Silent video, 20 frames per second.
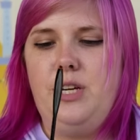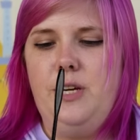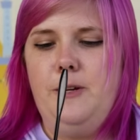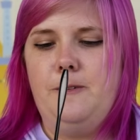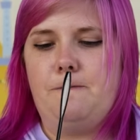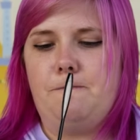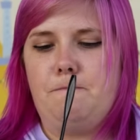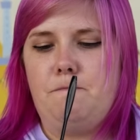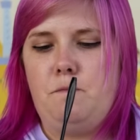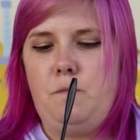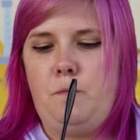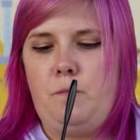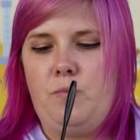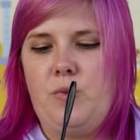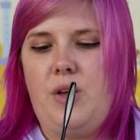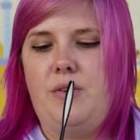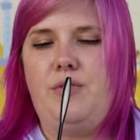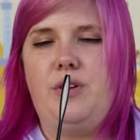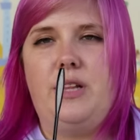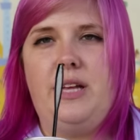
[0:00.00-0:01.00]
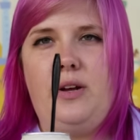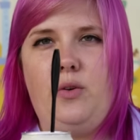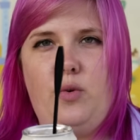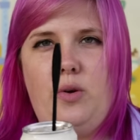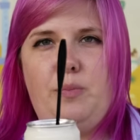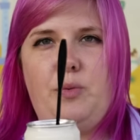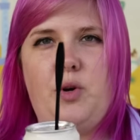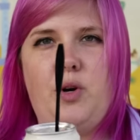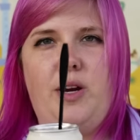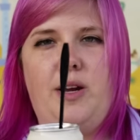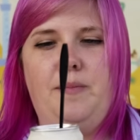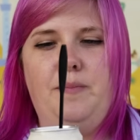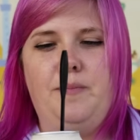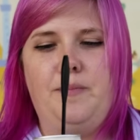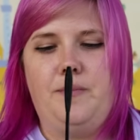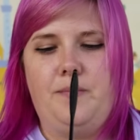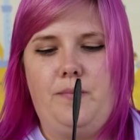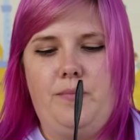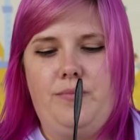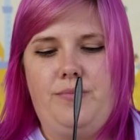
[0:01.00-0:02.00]
of nice. That's good. If you like whipped cream
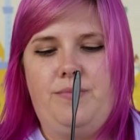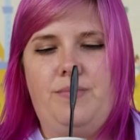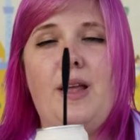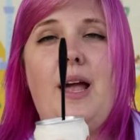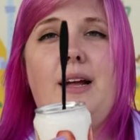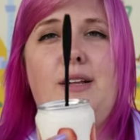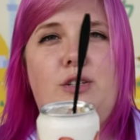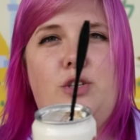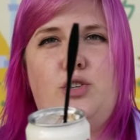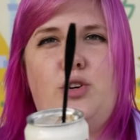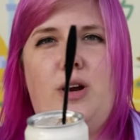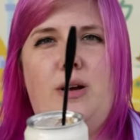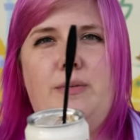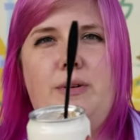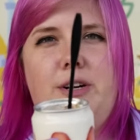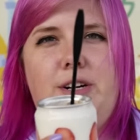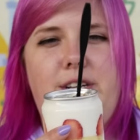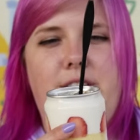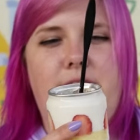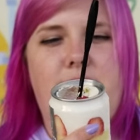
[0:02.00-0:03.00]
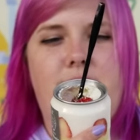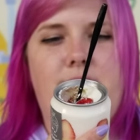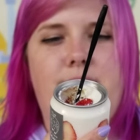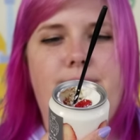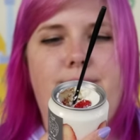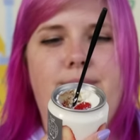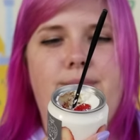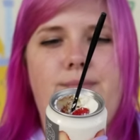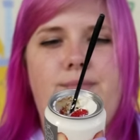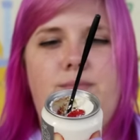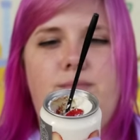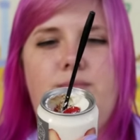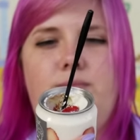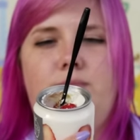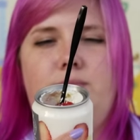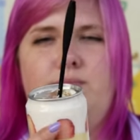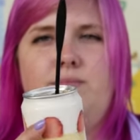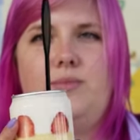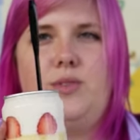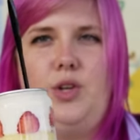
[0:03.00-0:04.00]
and strawberries,
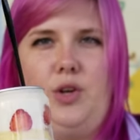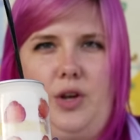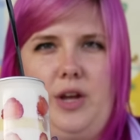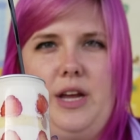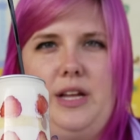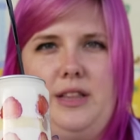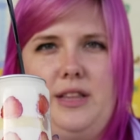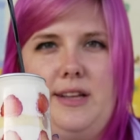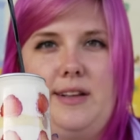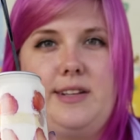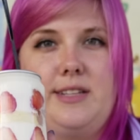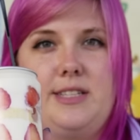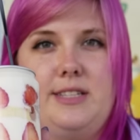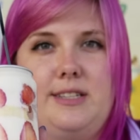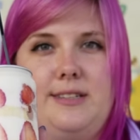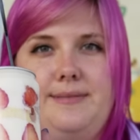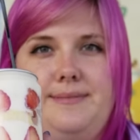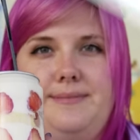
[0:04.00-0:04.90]
you can get this.